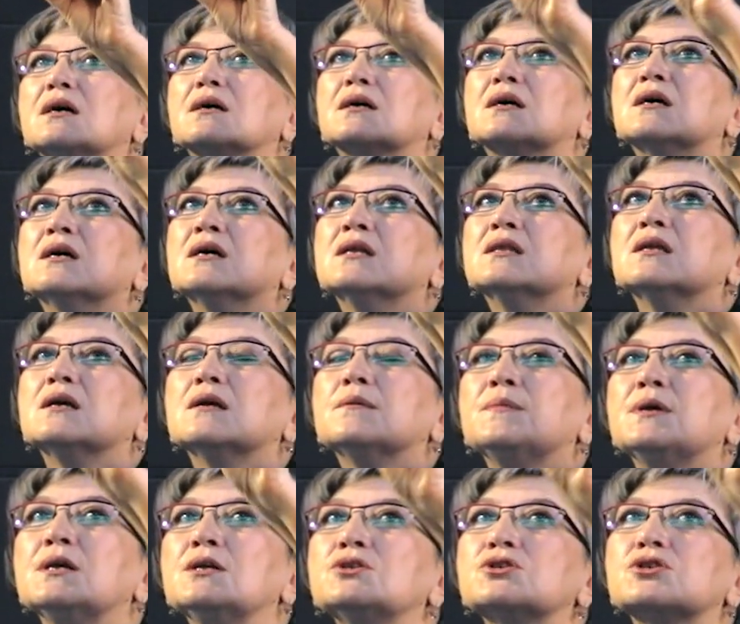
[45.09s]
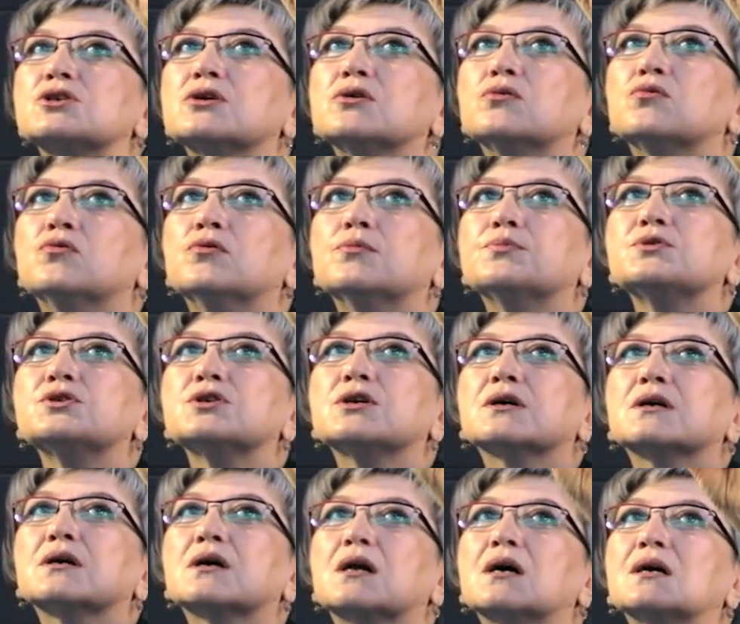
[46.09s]
Okay, find the least common
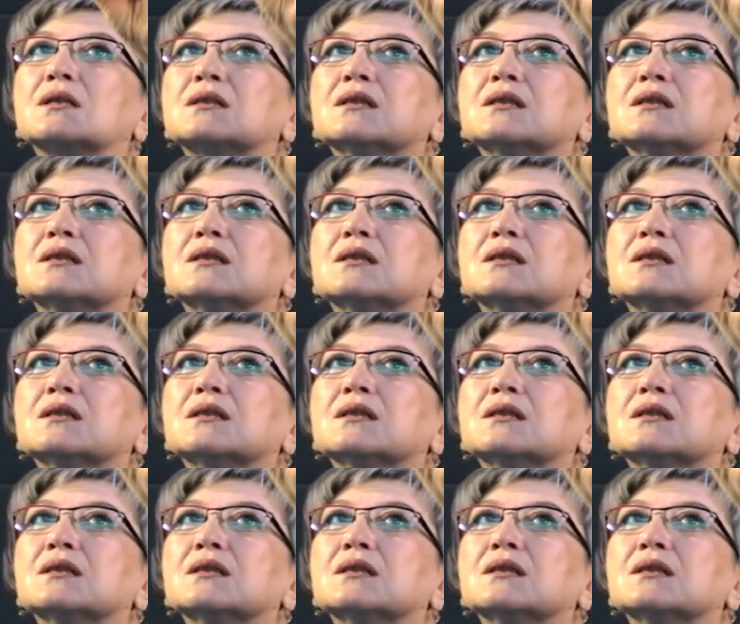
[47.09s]
multiple